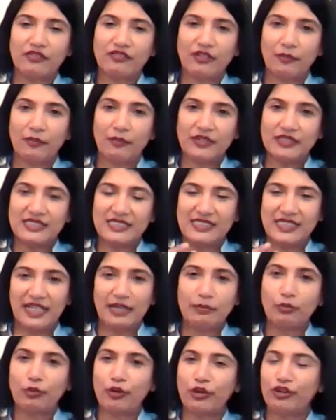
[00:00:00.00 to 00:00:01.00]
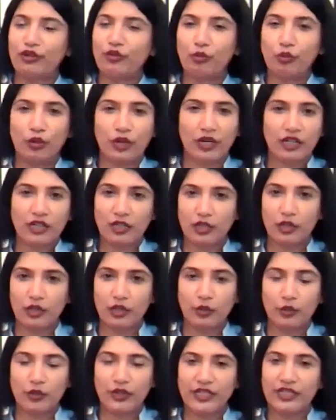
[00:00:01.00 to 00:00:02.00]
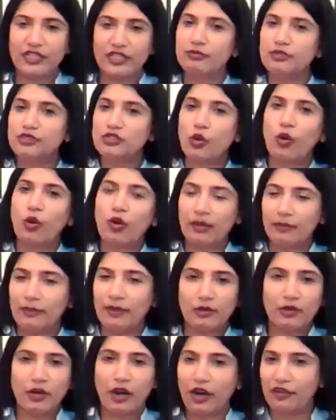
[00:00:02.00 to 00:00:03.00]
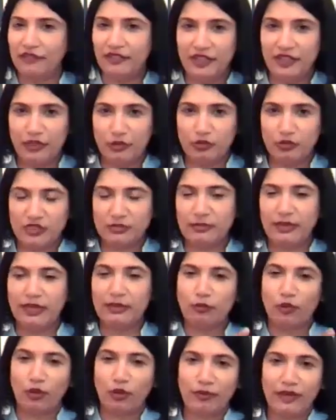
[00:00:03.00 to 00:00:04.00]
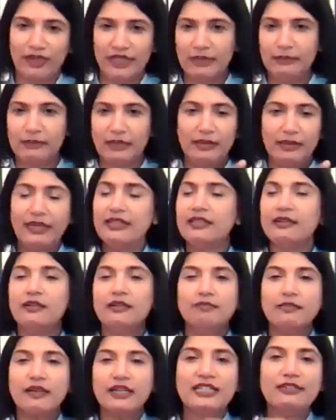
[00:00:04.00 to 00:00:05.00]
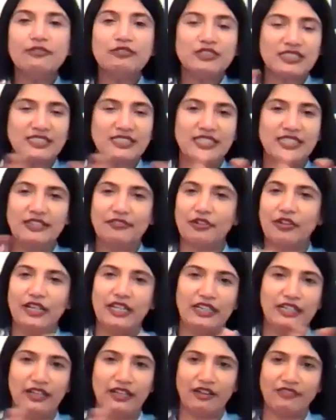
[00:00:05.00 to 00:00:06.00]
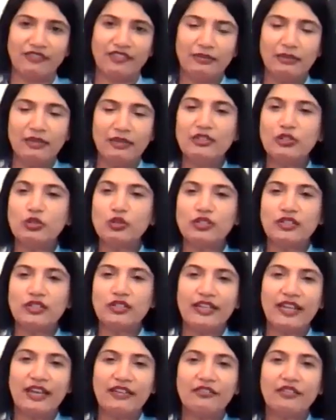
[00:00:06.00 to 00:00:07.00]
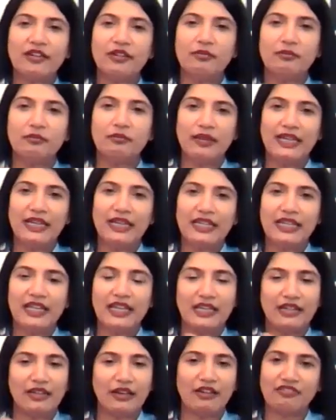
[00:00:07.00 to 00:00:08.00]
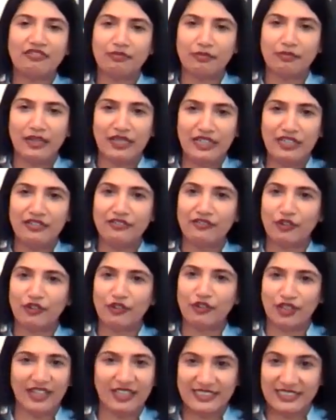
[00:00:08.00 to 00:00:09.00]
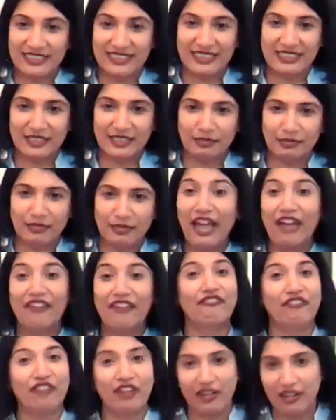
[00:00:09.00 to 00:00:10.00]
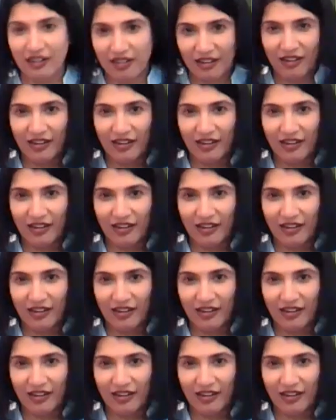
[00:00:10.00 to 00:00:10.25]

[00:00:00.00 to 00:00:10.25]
from the standpoint of workload, and it was all about RVUs, make more money, money was never enough. I mean, we could never make enough money for the health system ever.